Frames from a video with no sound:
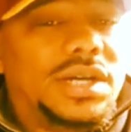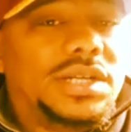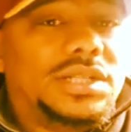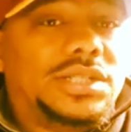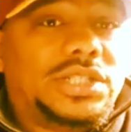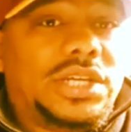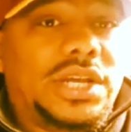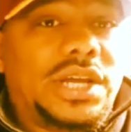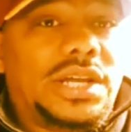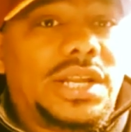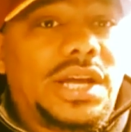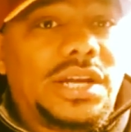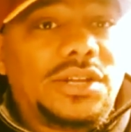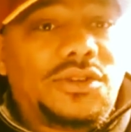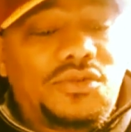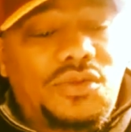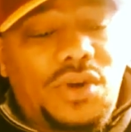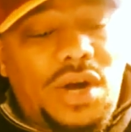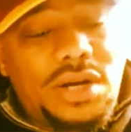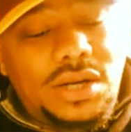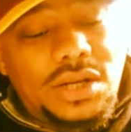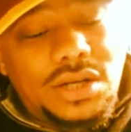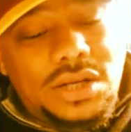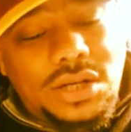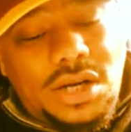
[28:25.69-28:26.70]
J
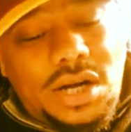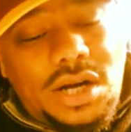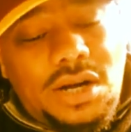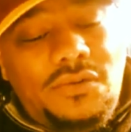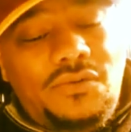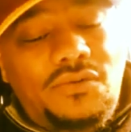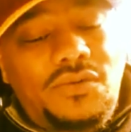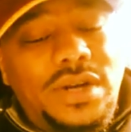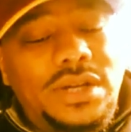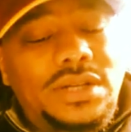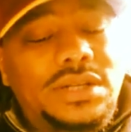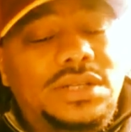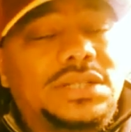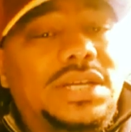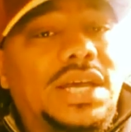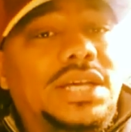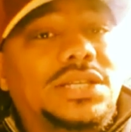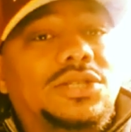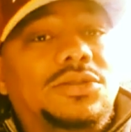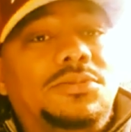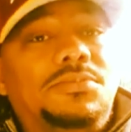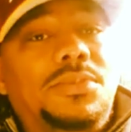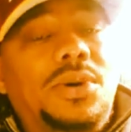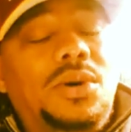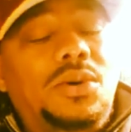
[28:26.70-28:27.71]
Electronica, A Written
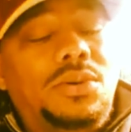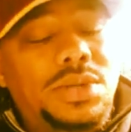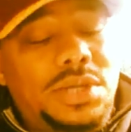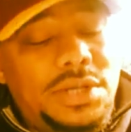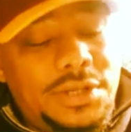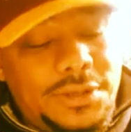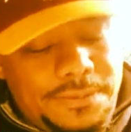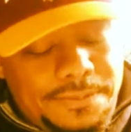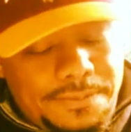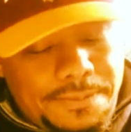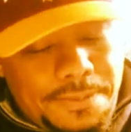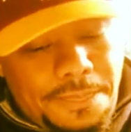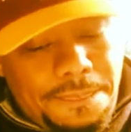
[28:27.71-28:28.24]
Testimony.